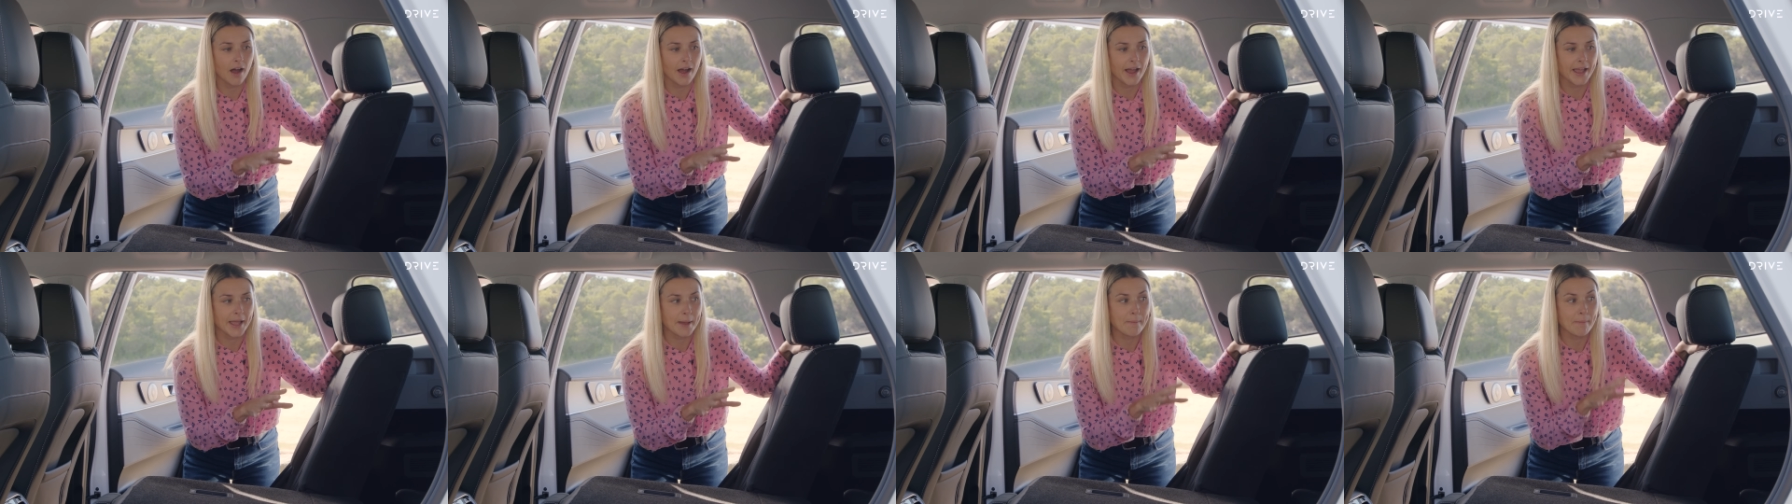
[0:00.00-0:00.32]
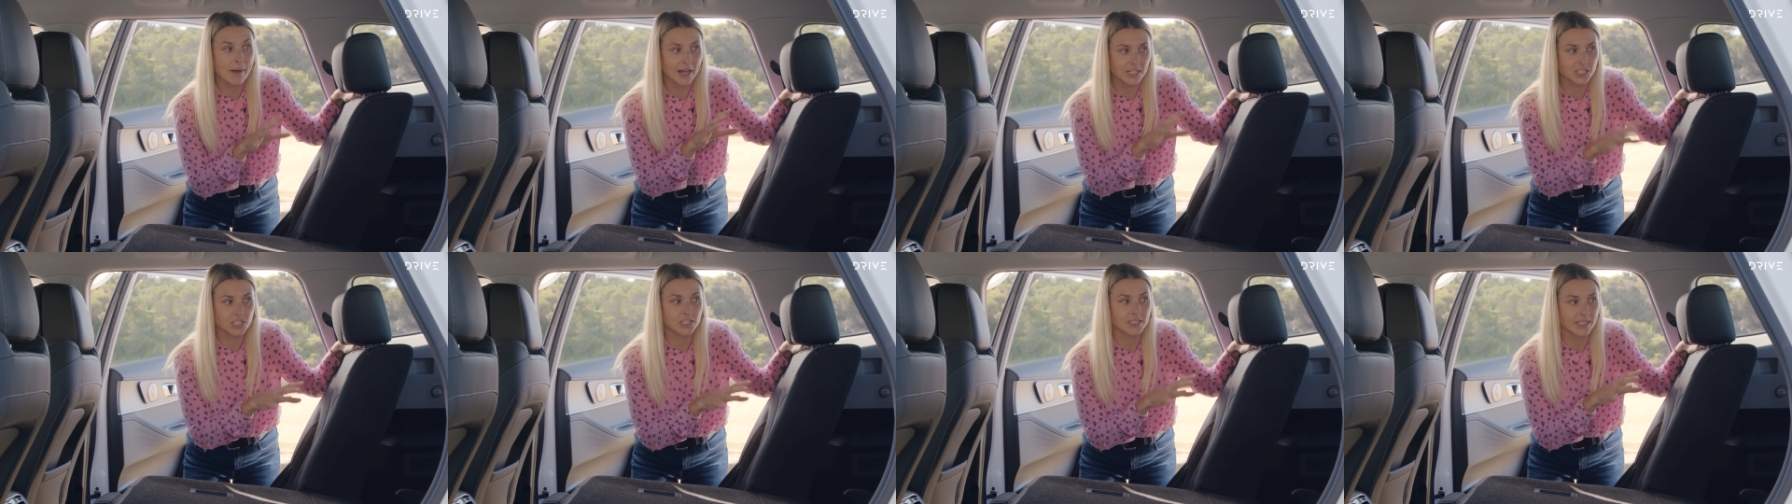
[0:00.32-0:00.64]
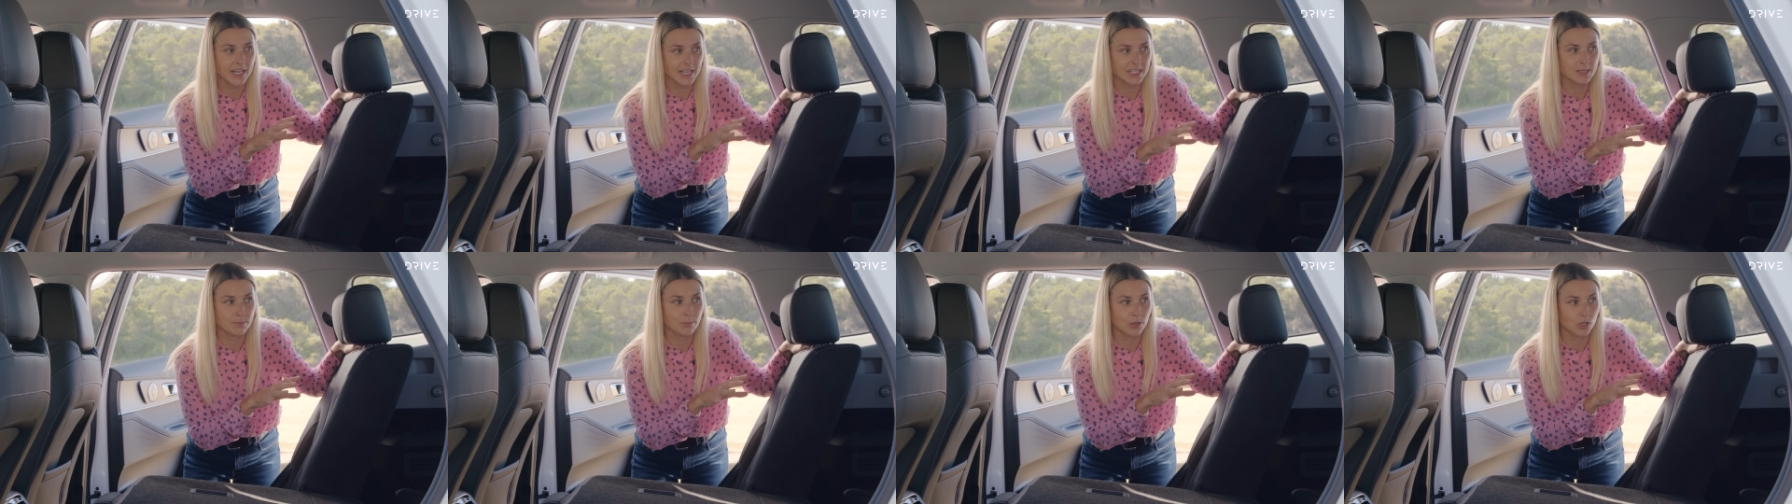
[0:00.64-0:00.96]
I imagine
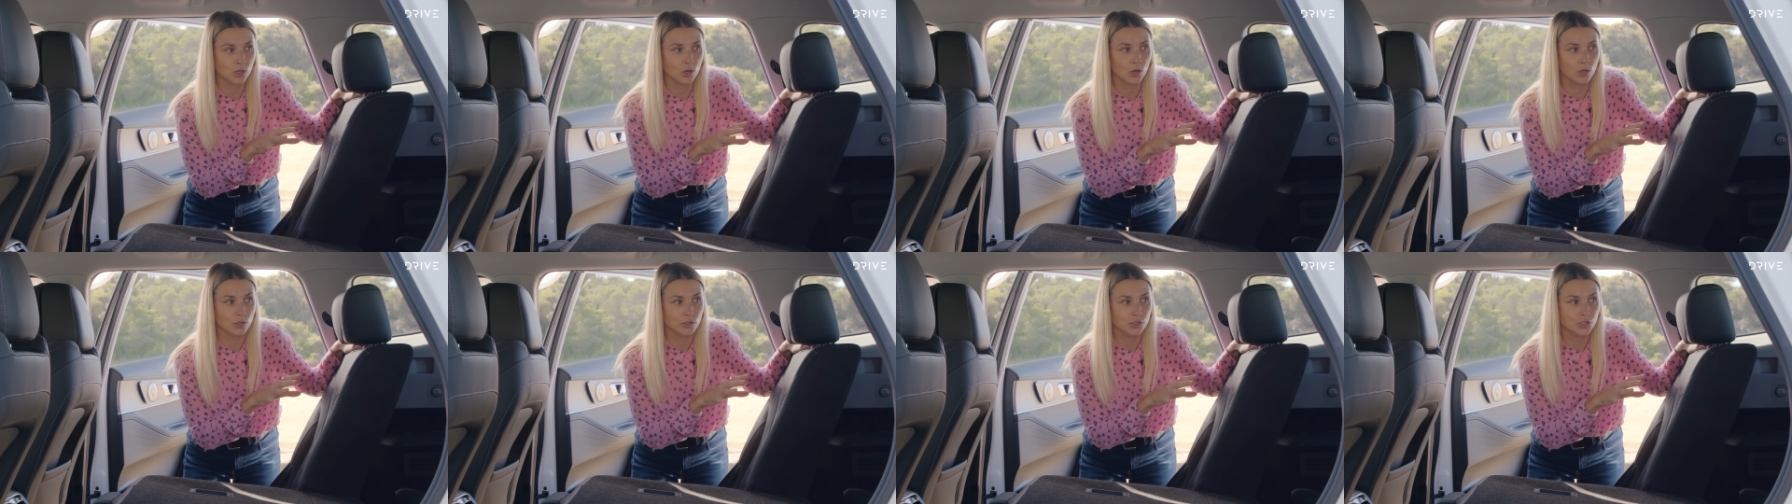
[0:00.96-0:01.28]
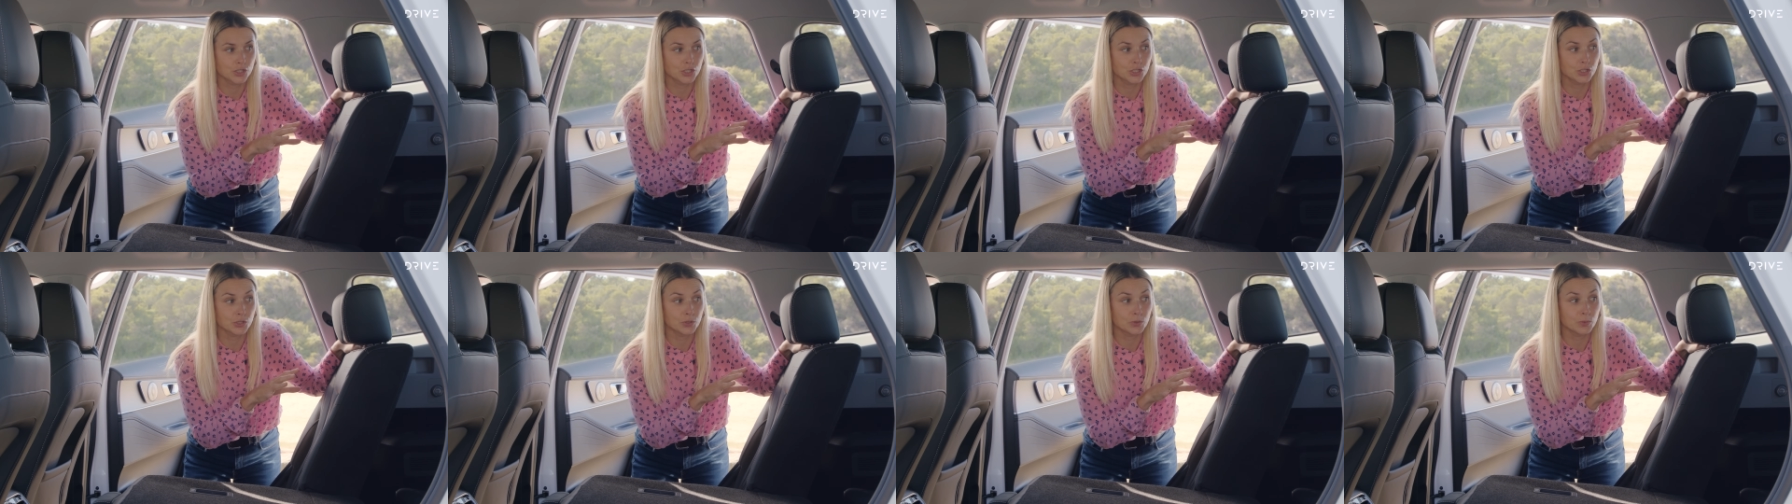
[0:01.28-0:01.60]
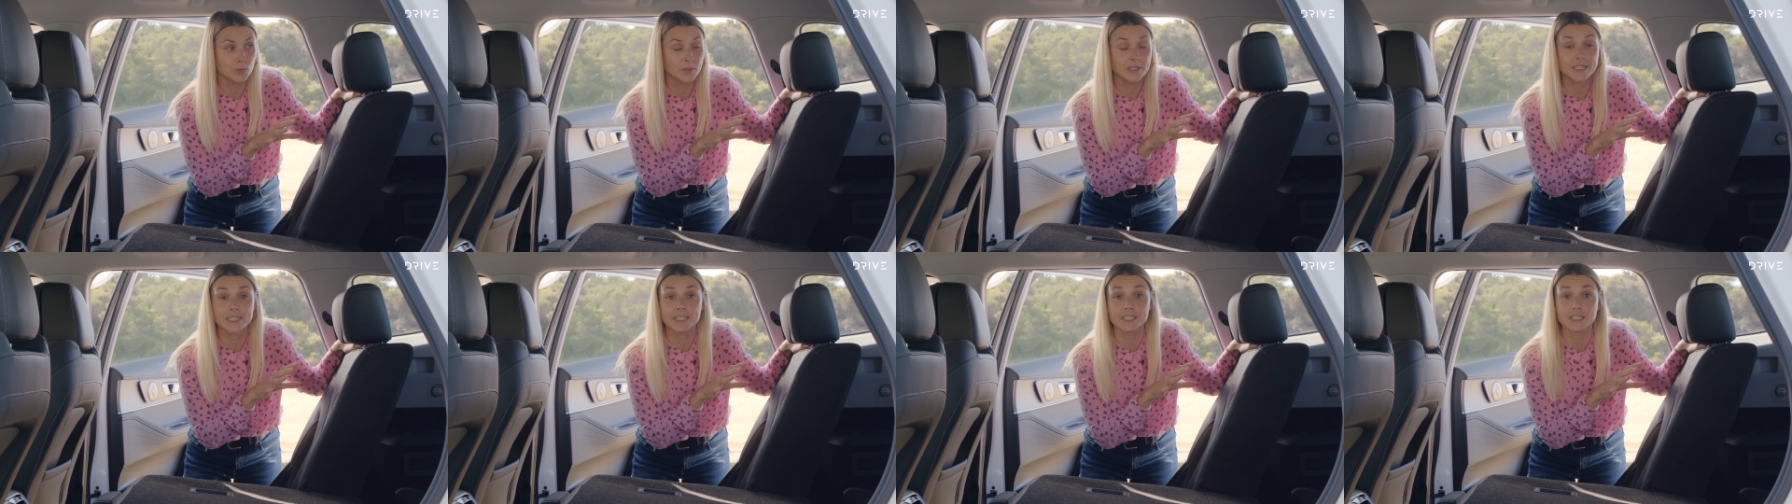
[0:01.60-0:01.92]
that's because you
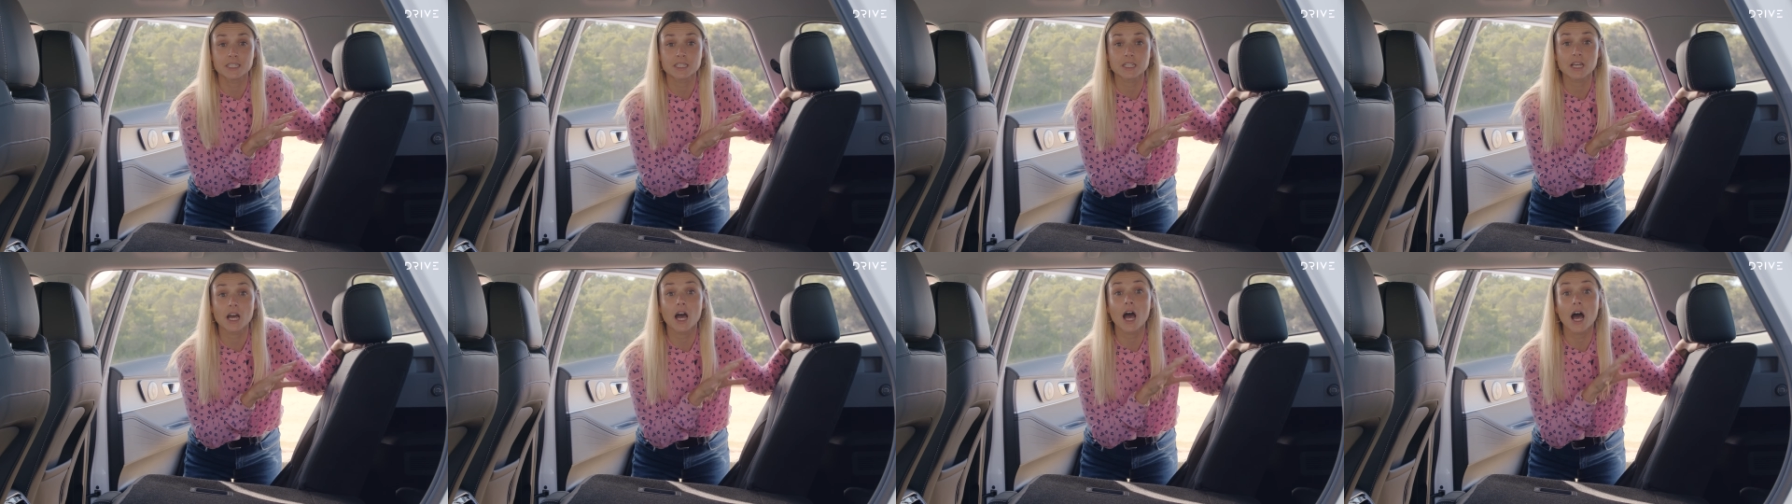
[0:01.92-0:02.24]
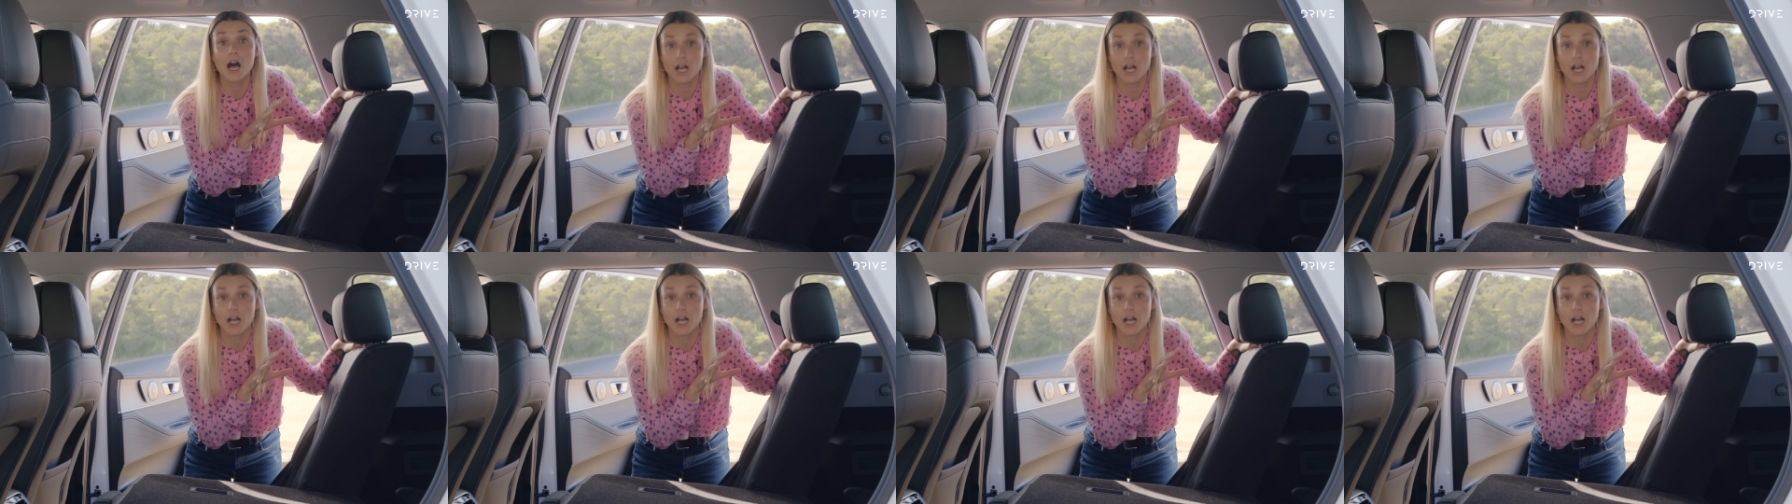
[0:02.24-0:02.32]
need